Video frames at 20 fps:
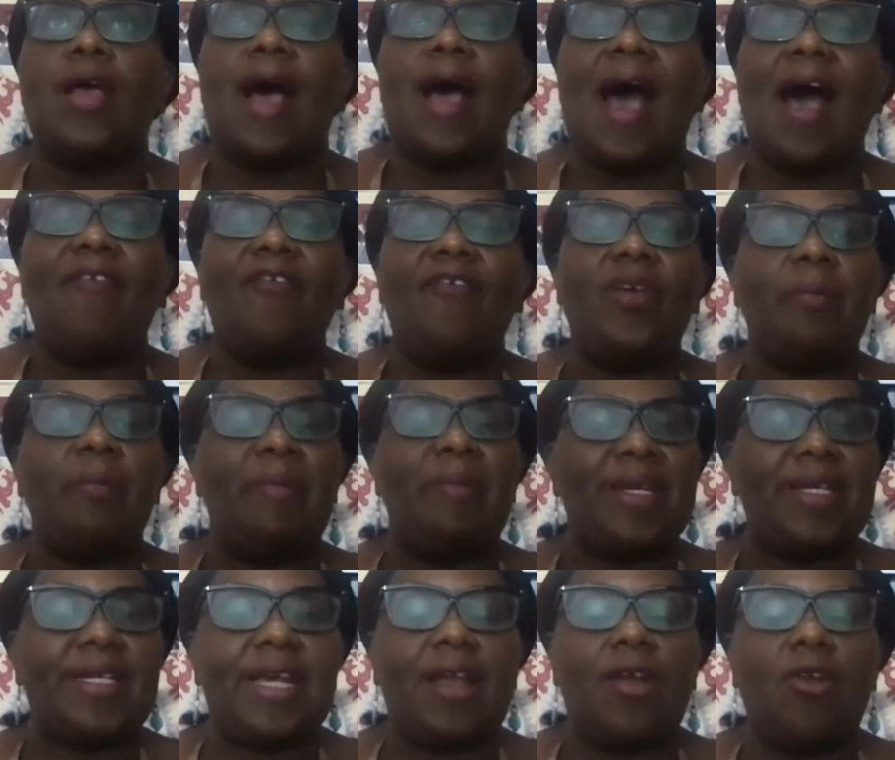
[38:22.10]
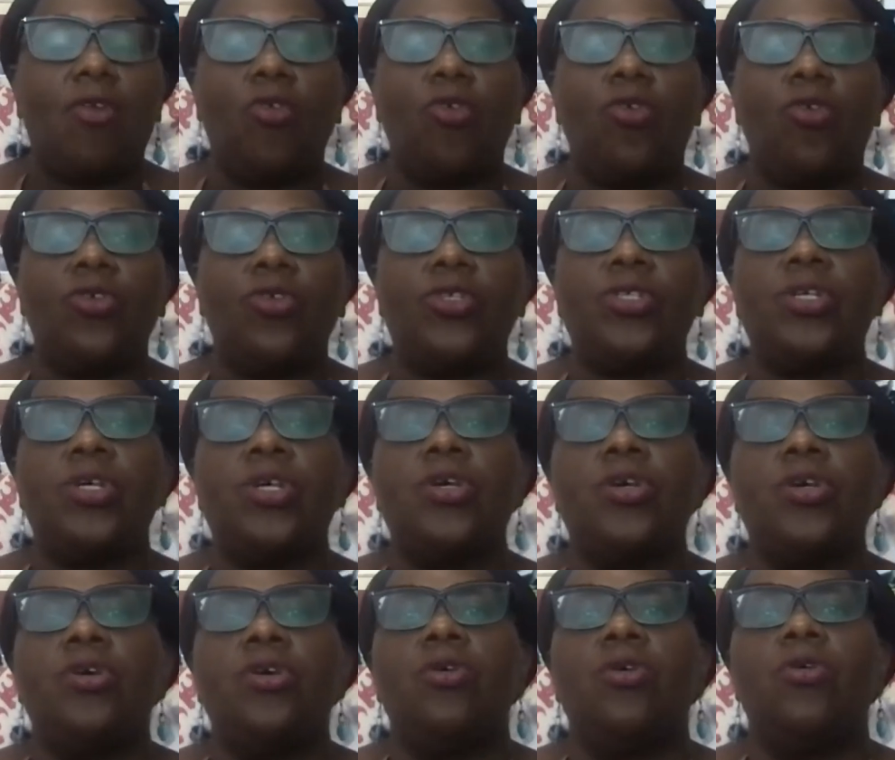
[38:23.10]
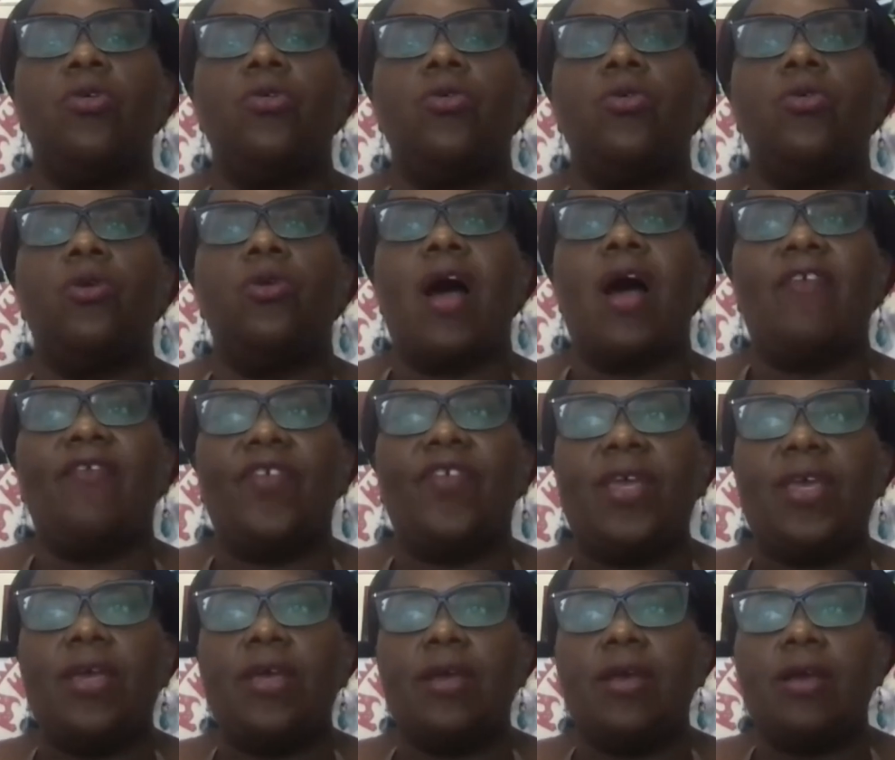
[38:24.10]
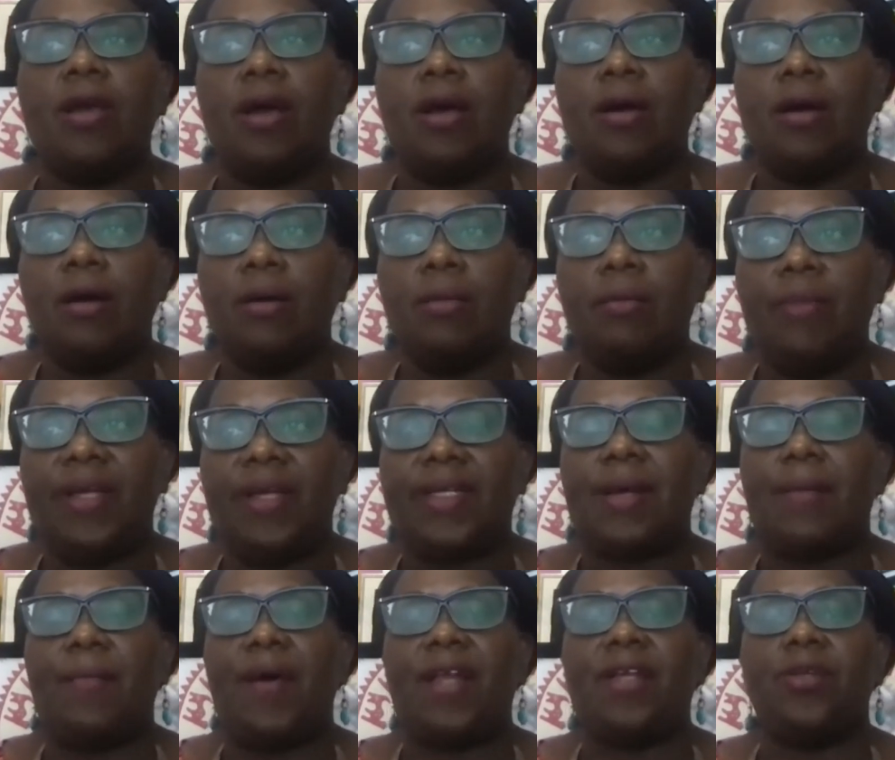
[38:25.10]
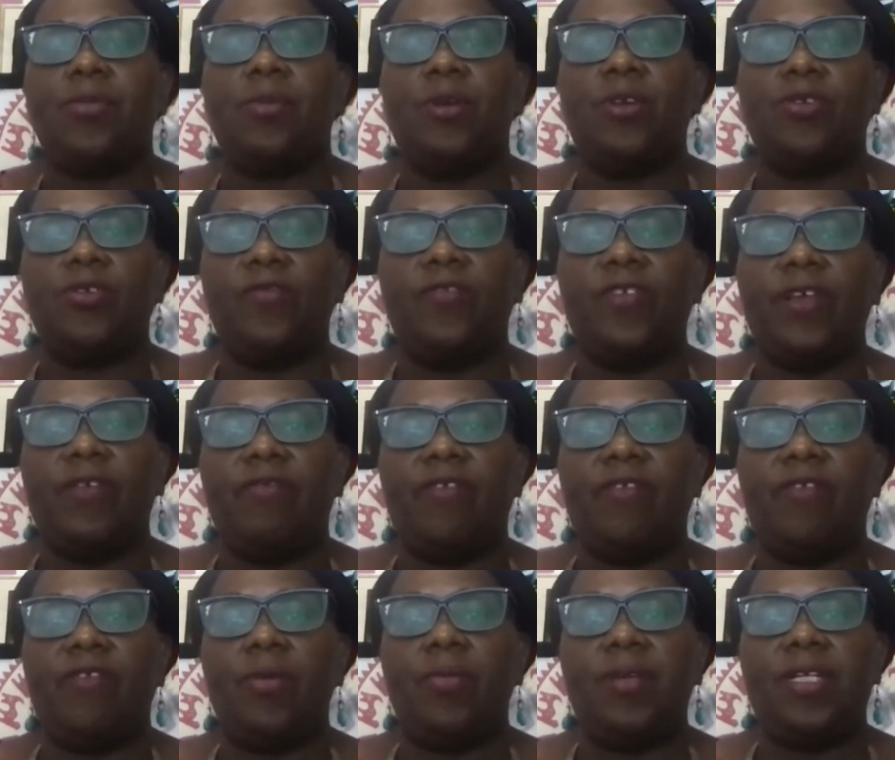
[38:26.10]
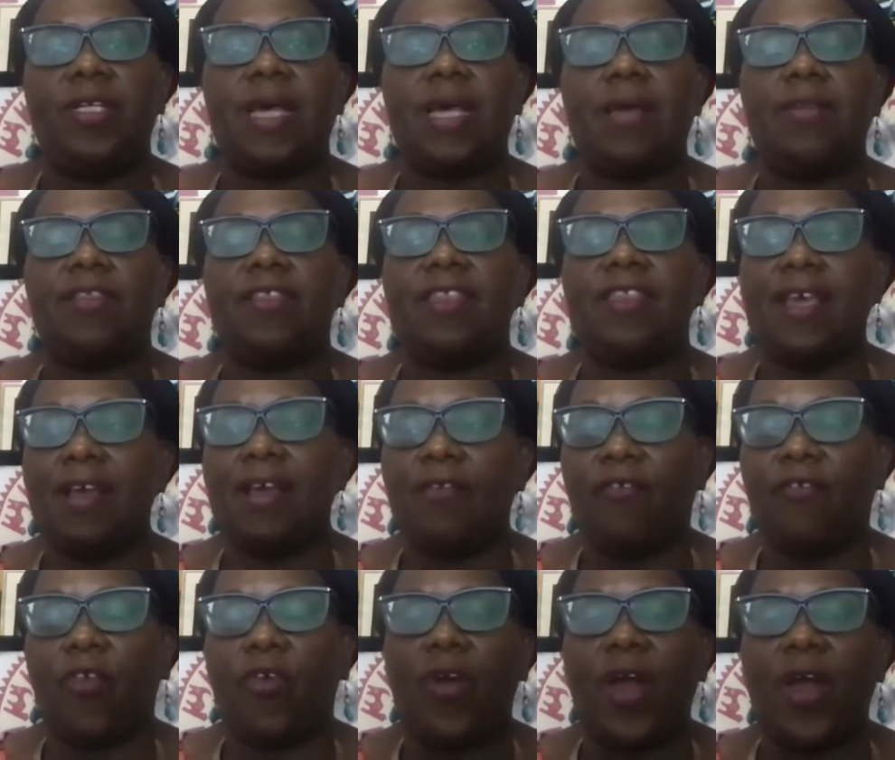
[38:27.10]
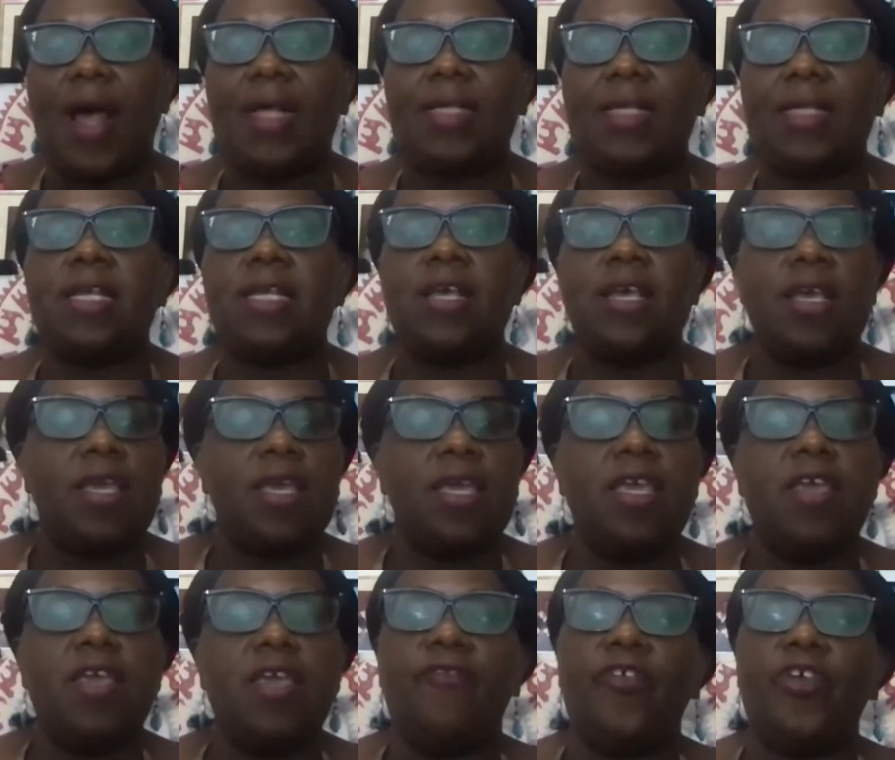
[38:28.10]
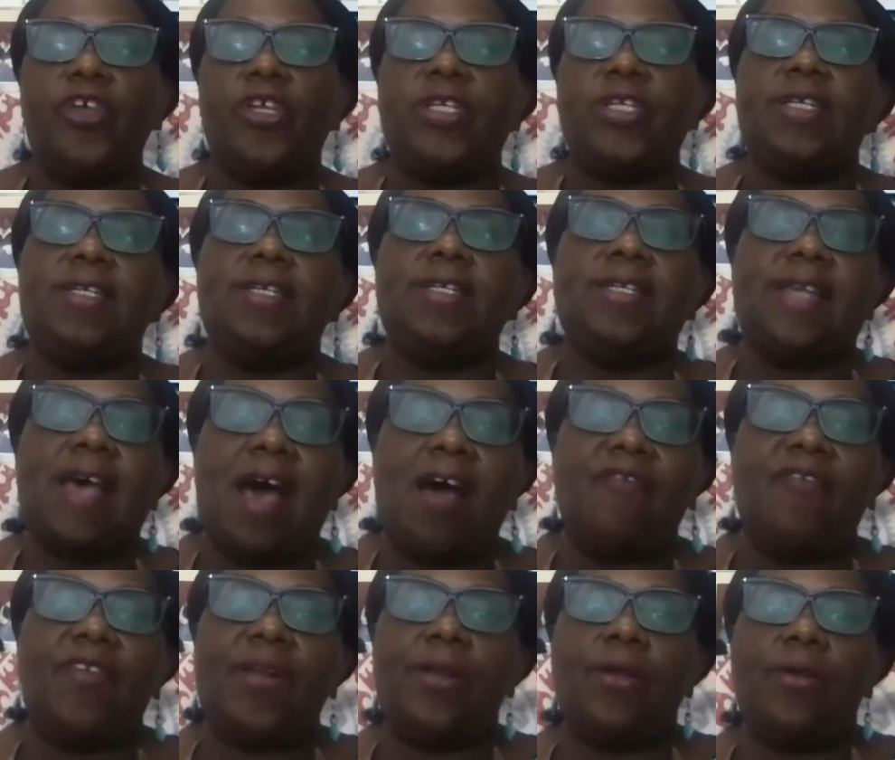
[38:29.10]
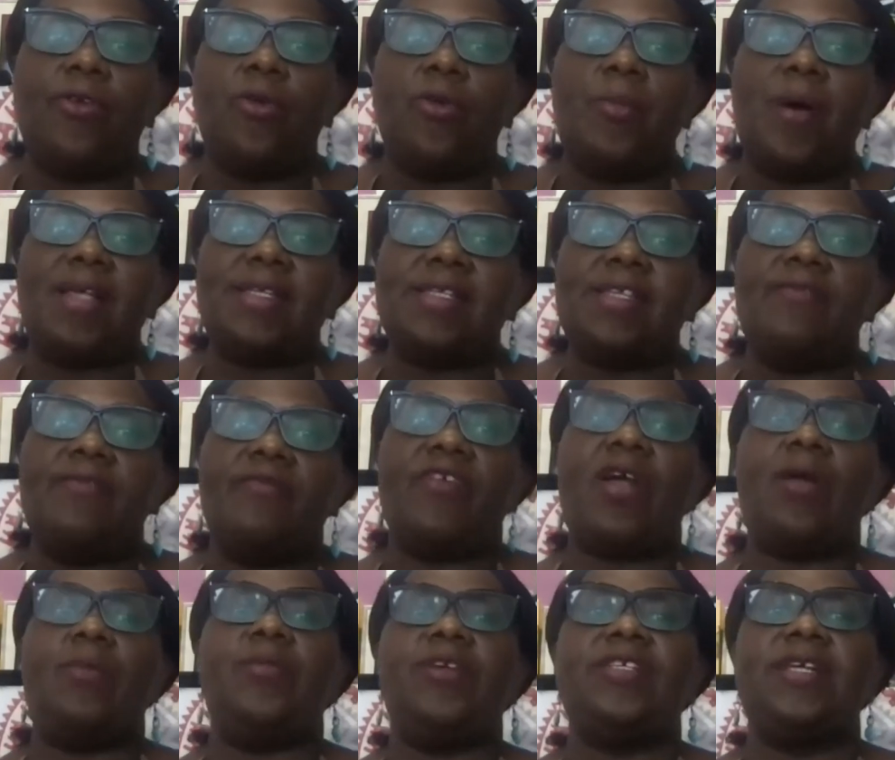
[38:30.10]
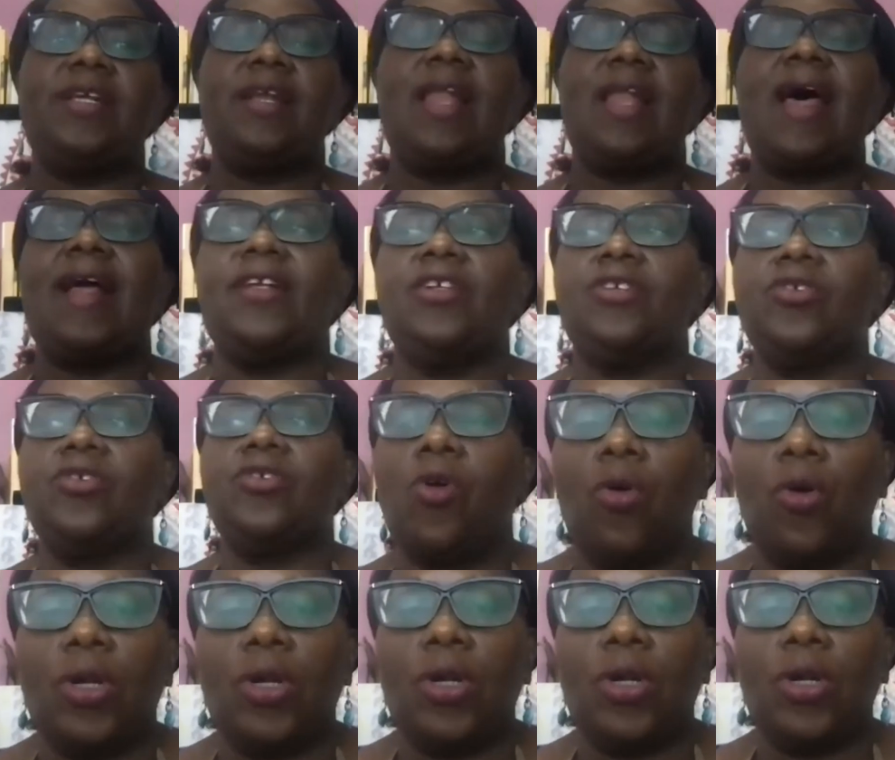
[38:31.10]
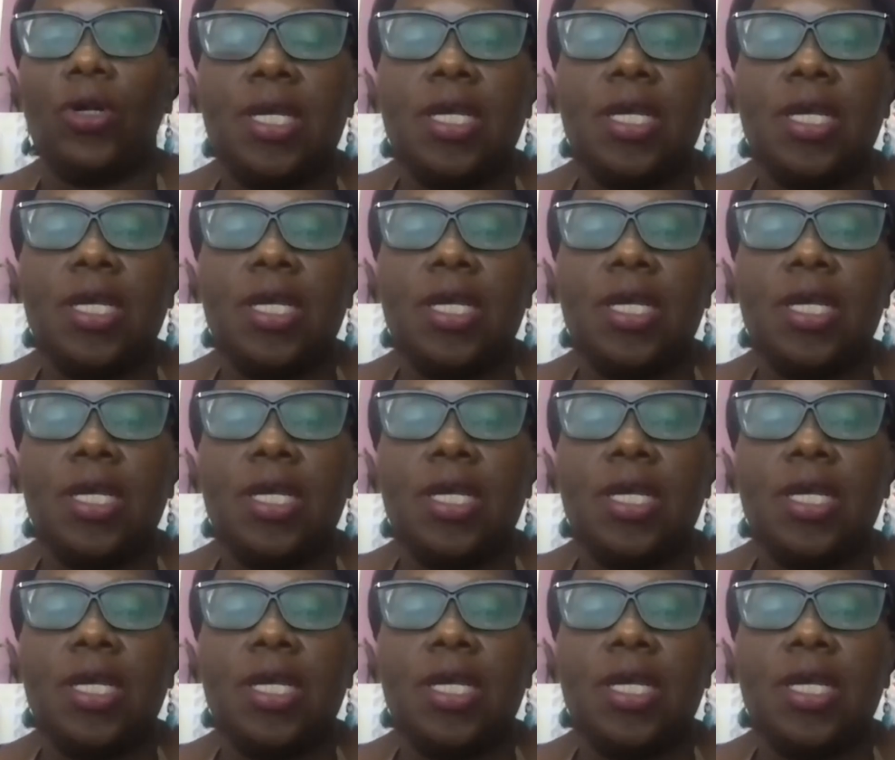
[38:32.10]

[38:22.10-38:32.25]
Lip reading: having better laws or having better management of the environment, I think for us, if we didn't have a robust Environment and Land Court,